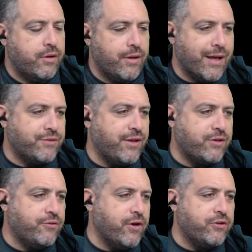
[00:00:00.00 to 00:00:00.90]
Like I said,
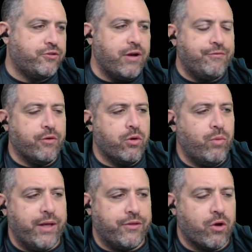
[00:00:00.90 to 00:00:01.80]
it's a very straightforward
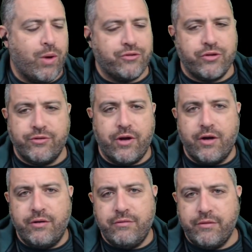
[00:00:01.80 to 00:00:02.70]
week. The questions
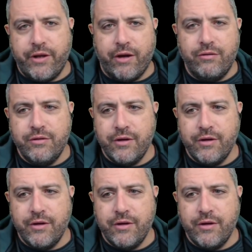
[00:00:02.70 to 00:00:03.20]
aren't, you know,